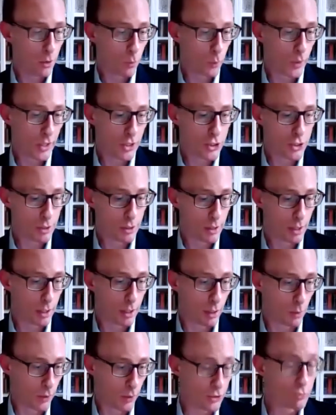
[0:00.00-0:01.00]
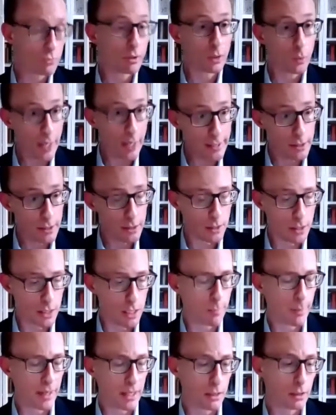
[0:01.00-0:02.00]
which requested
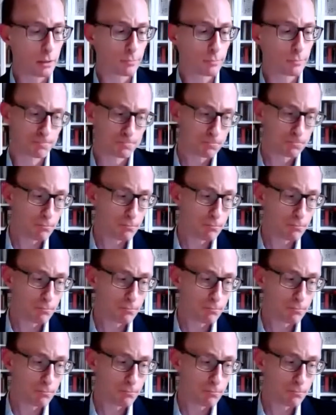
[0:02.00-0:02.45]
the opinion,